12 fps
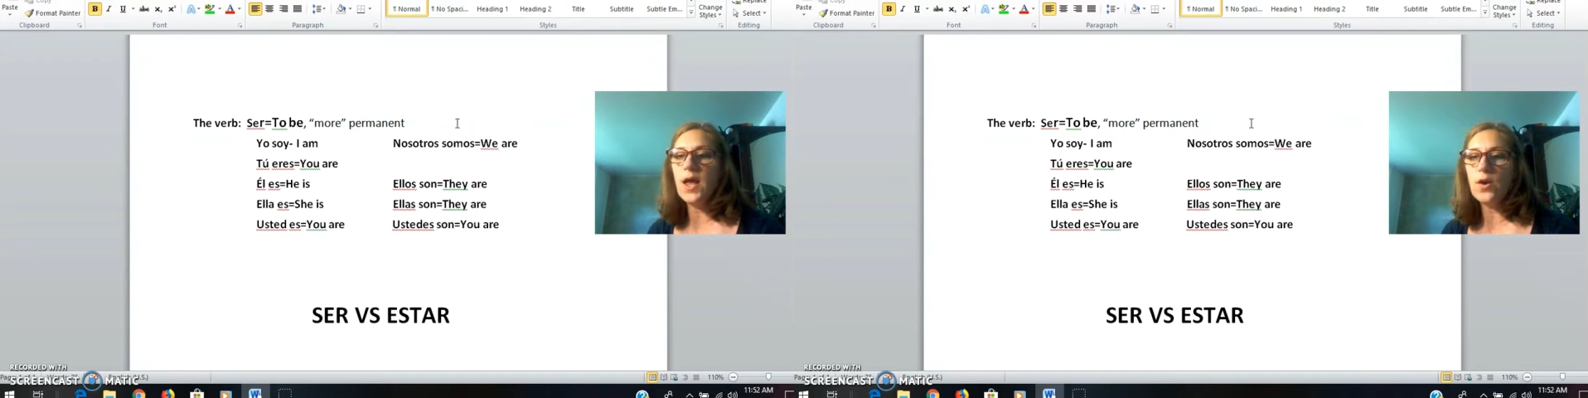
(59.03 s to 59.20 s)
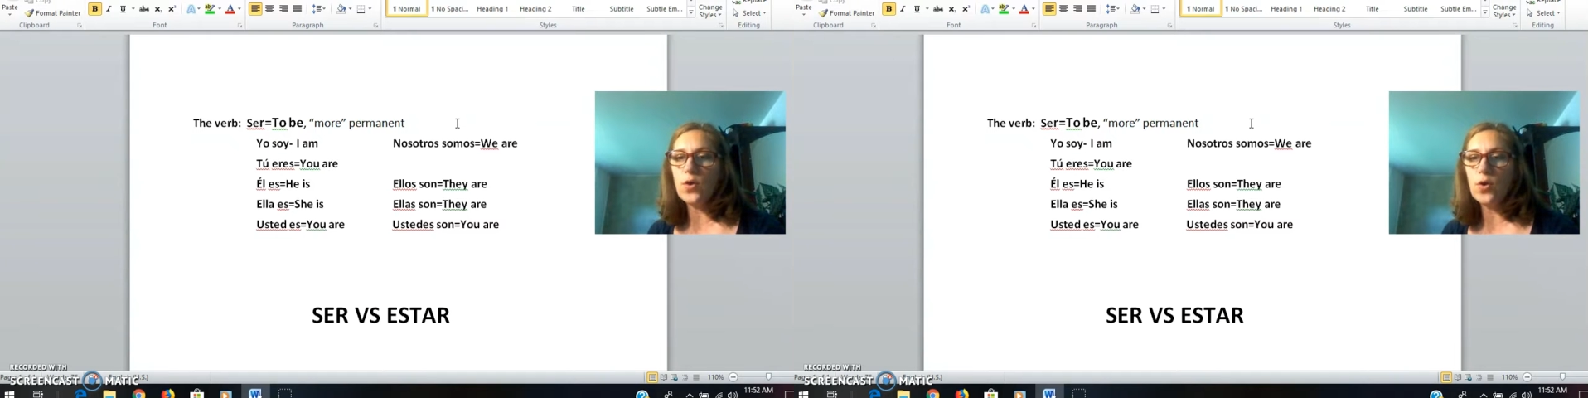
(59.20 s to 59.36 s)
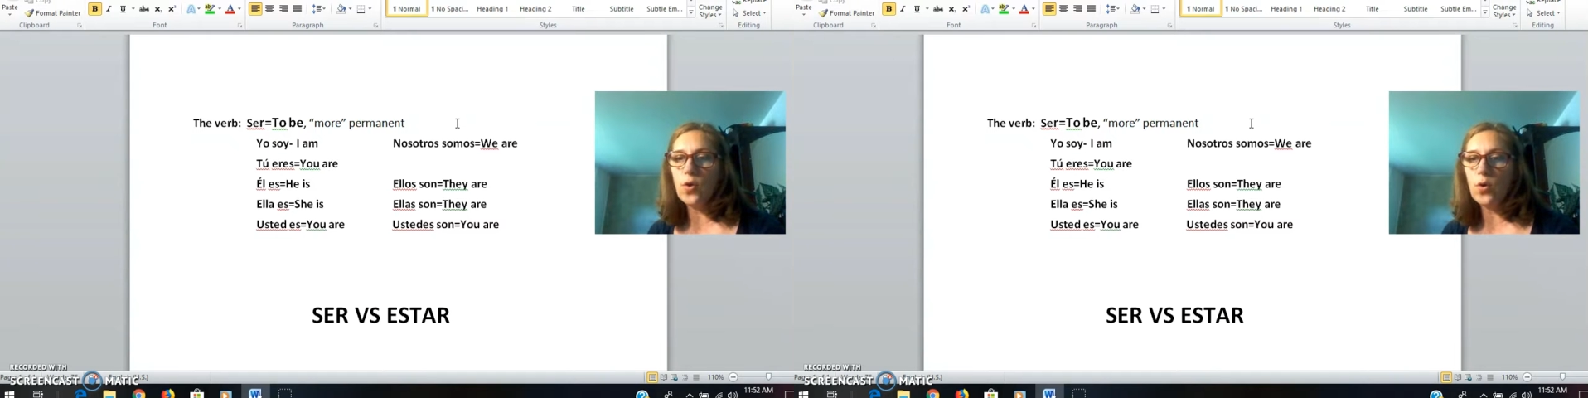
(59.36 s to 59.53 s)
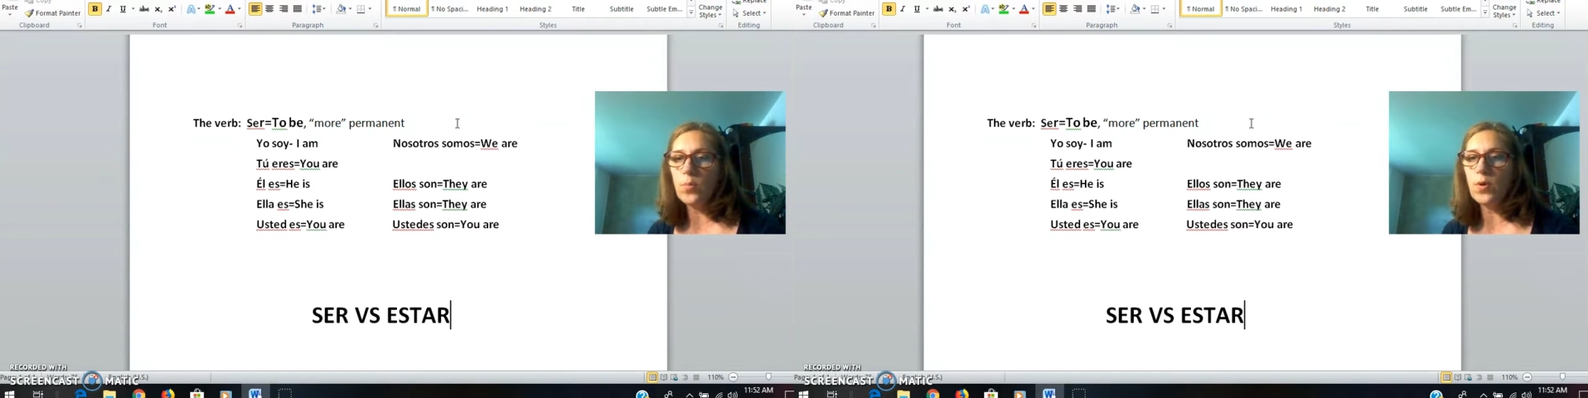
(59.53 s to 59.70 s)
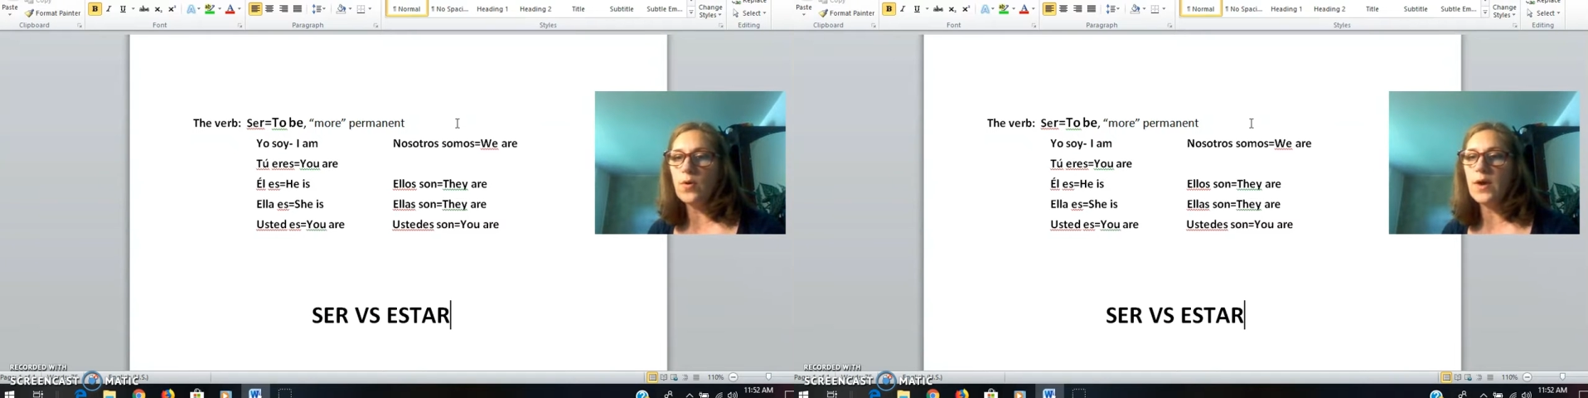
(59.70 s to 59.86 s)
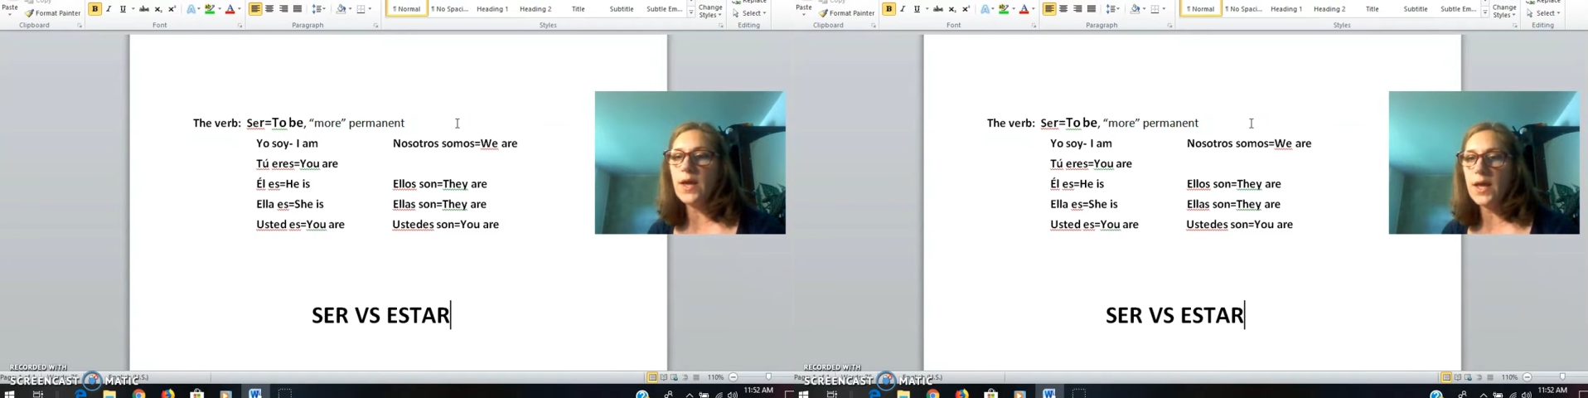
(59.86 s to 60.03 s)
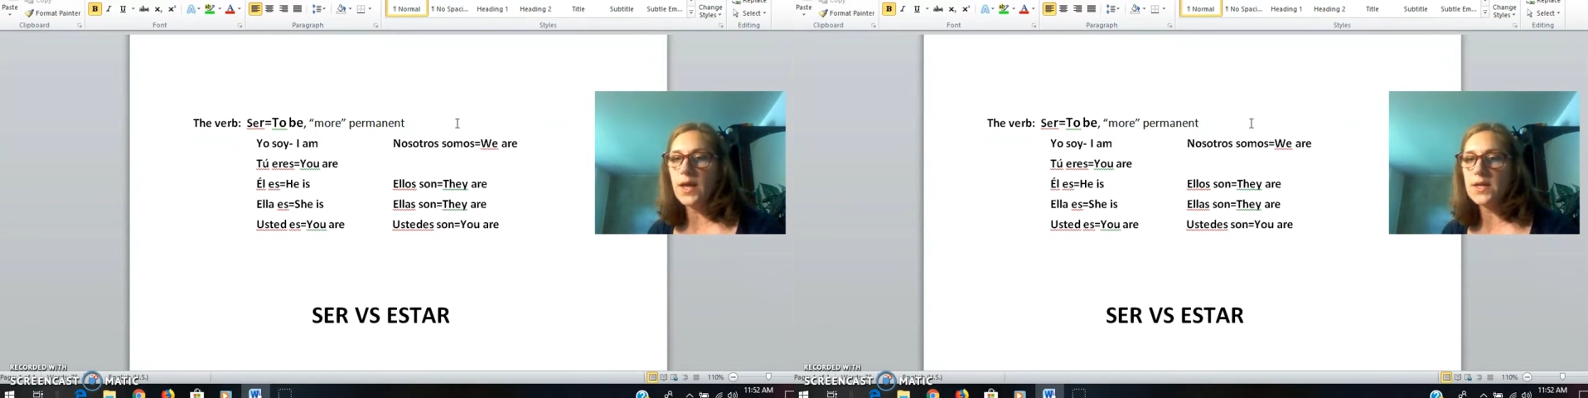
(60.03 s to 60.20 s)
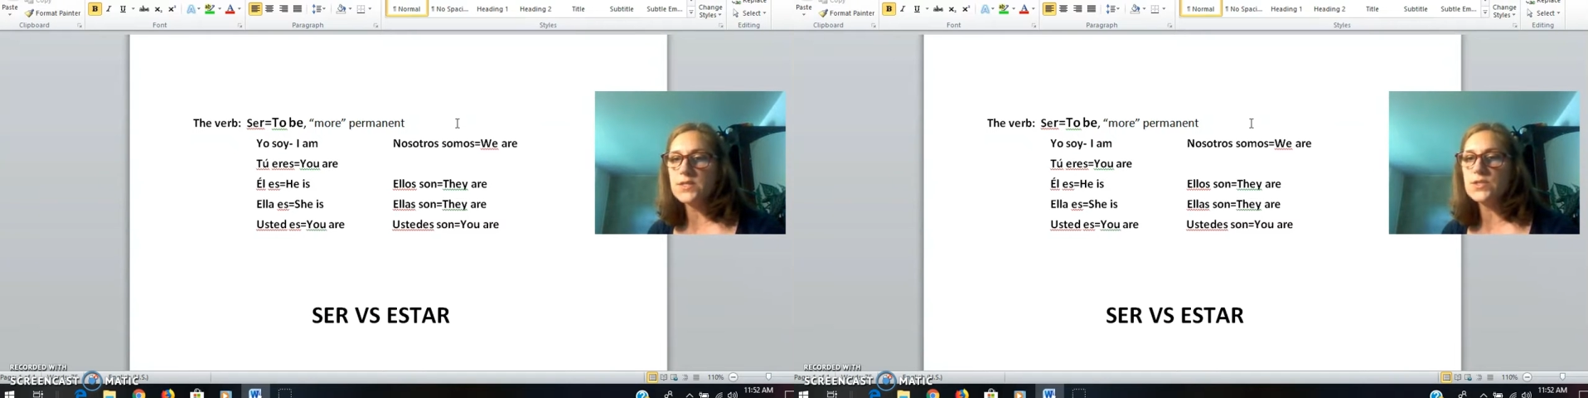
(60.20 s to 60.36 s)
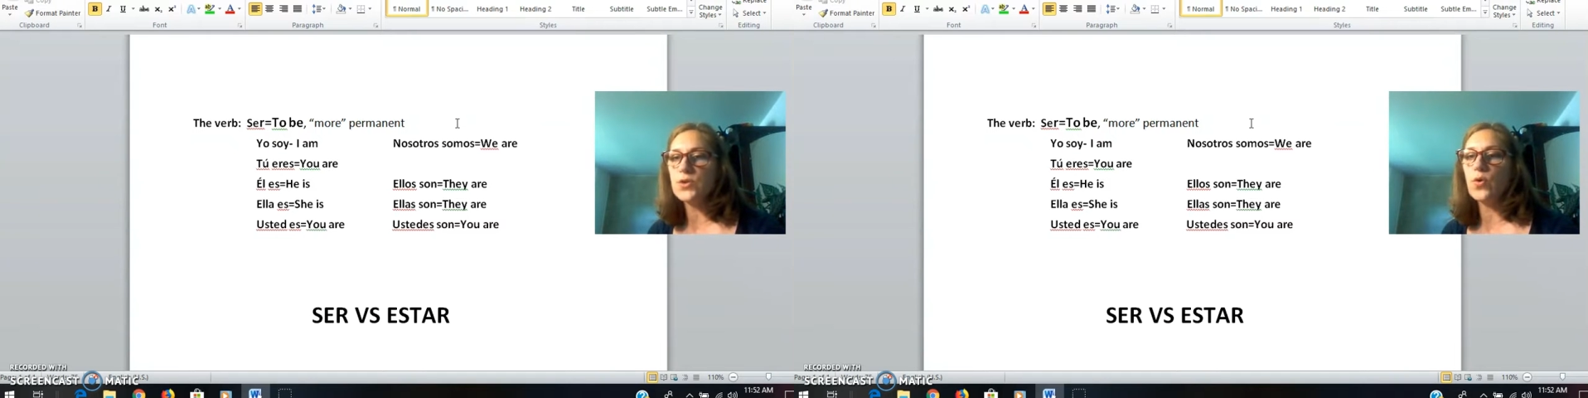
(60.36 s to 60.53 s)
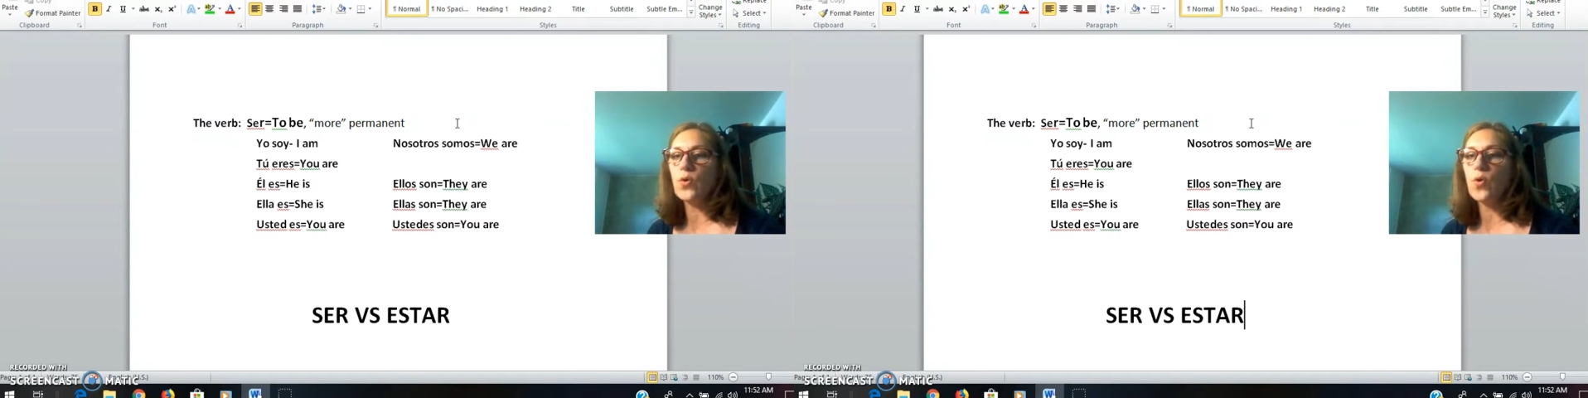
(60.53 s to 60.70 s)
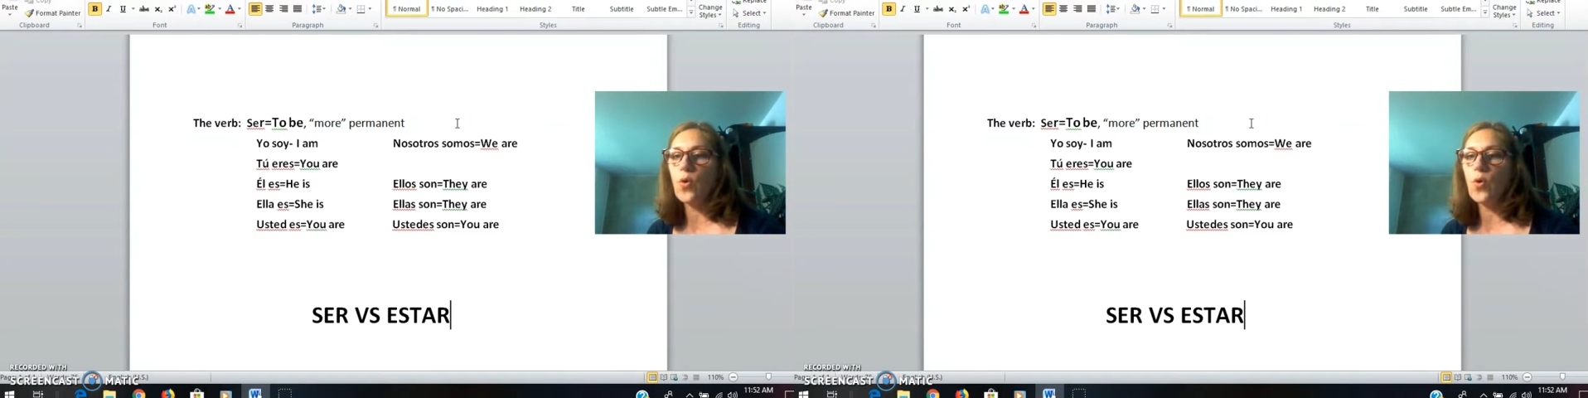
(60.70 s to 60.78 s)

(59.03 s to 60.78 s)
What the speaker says: El globo es